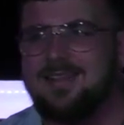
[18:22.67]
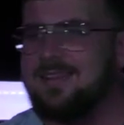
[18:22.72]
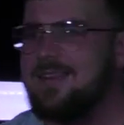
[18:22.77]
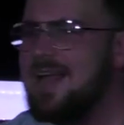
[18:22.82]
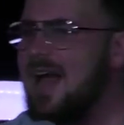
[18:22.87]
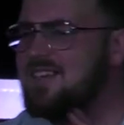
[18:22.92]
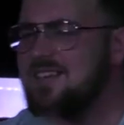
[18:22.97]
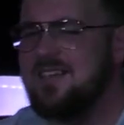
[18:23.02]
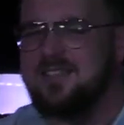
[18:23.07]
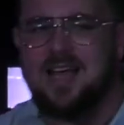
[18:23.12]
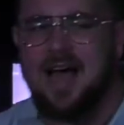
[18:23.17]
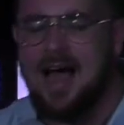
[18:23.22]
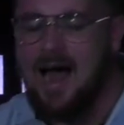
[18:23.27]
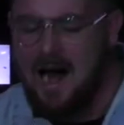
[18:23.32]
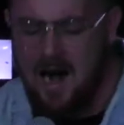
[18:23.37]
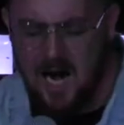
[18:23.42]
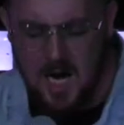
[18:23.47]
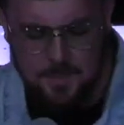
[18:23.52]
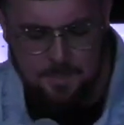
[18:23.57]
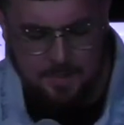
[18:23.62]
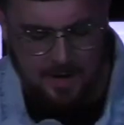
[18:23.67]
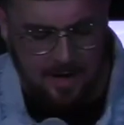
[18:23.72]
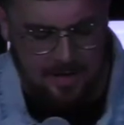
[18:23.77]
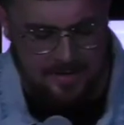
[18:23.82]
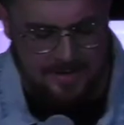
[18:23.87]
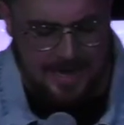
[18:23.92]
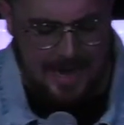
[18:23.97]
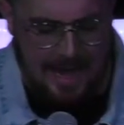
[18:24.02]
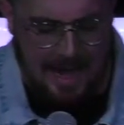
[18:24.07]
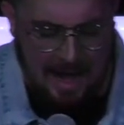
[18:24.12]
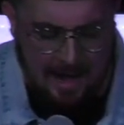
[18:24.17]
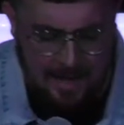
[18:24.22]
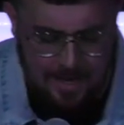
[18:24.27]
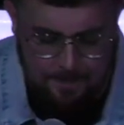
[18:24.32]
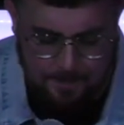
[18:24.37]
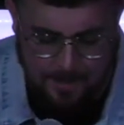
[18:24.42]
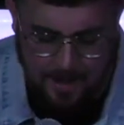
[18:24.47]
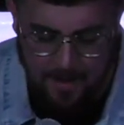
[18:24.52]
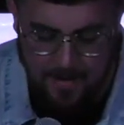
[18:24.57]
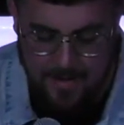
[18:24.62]
That's not the hard part. The hard
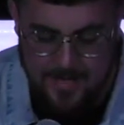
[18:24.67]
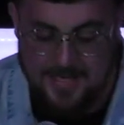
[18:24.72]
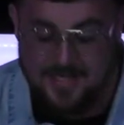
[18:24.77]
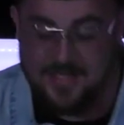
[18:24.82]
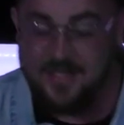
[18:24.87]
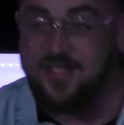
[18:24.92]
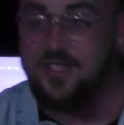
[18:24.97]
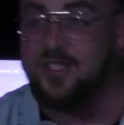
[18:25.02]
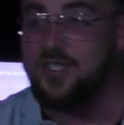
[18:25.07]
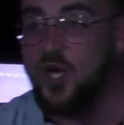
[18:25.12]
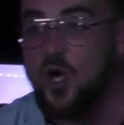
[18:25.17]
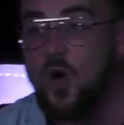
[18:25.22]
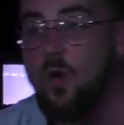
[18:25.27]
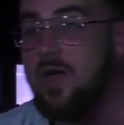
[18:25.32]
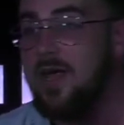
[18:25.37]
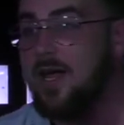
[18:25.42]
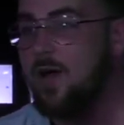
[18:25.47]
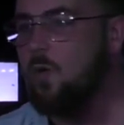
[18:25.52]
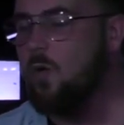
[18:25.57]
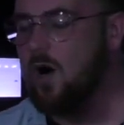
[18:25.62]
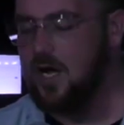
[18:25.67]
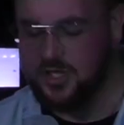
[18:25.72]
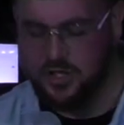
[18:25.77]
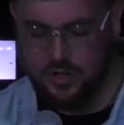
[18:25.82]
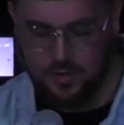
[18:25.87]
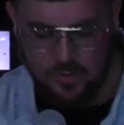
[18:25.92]
part is doing what